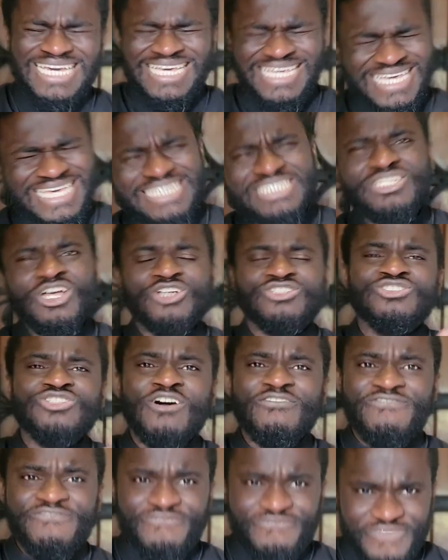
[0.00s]
He does
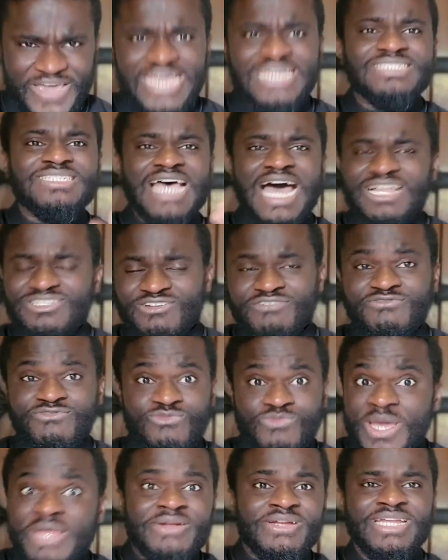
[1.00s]
not faint out of
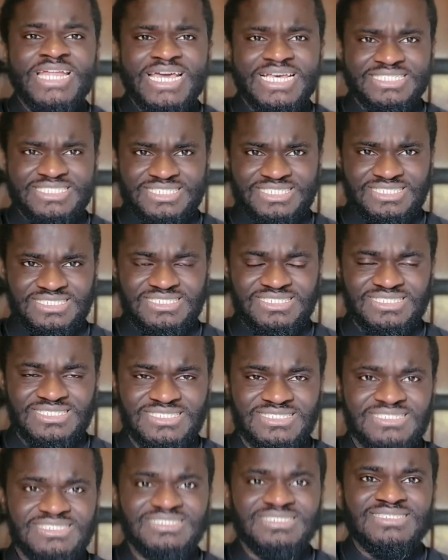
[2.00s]
weariness.
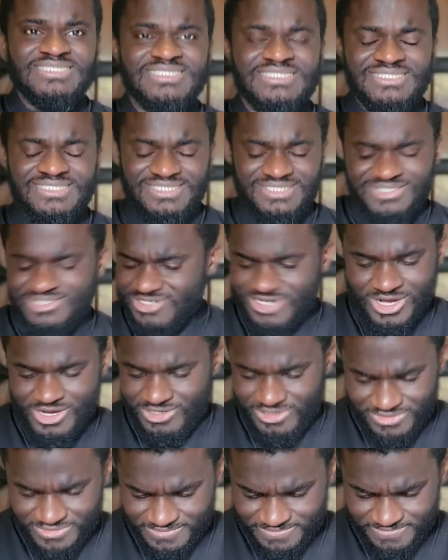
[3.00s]
No,